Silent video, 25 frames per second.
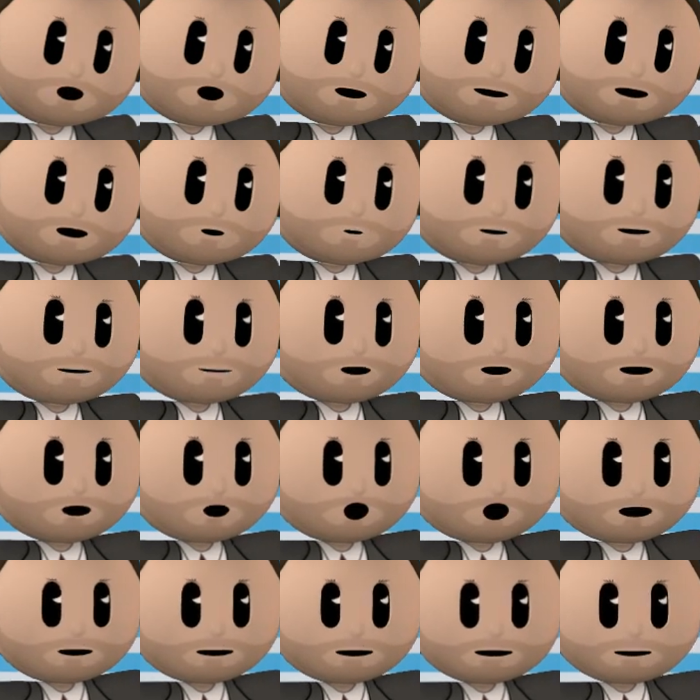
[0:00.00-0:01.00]
And the
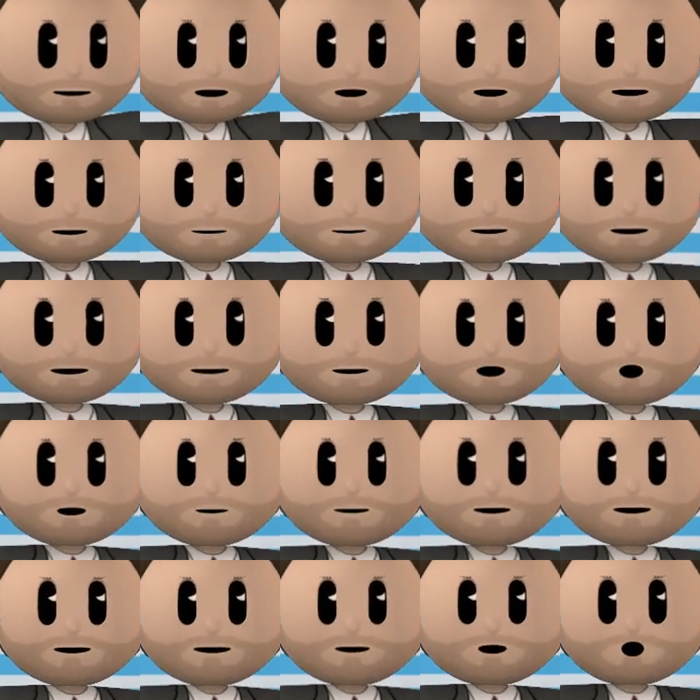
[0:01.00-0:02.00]
reason why they can is
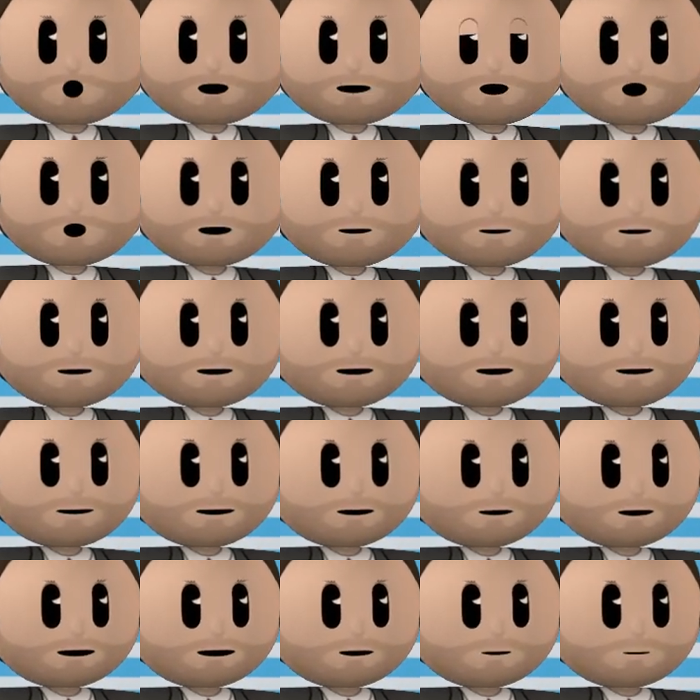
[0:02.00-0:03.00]
because they know you will
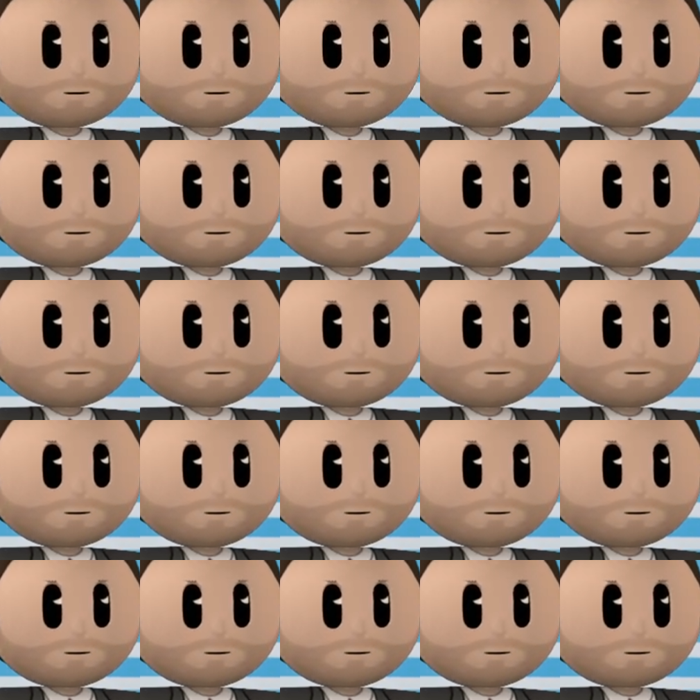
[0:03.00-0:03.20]
take it.